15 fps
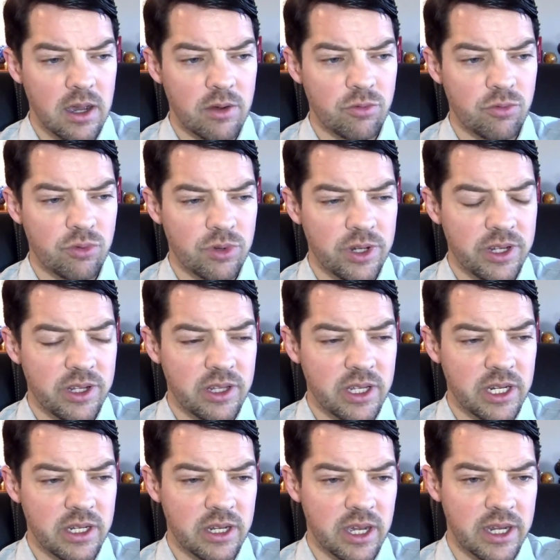
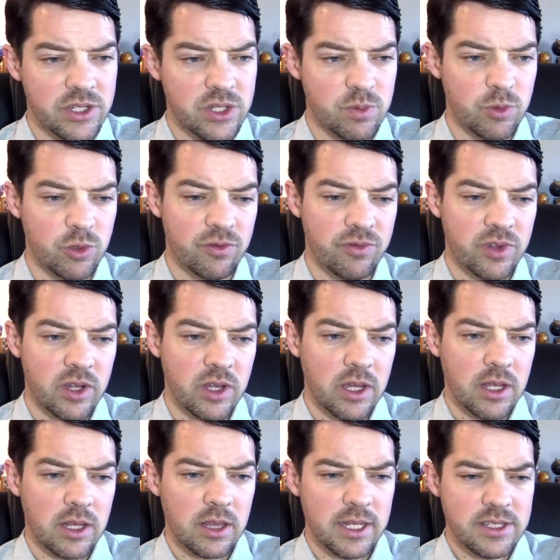Really nice move.
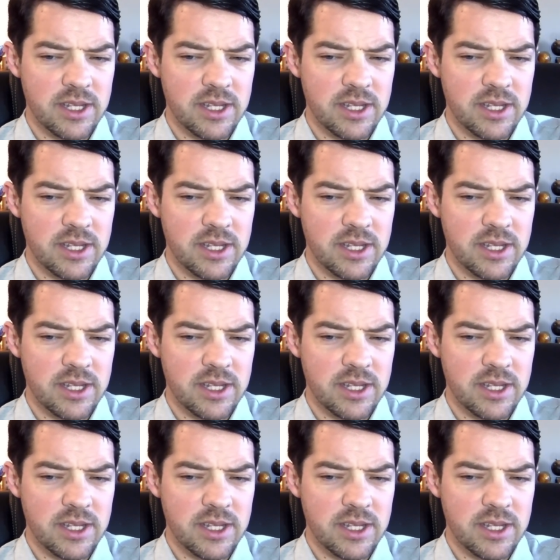Let's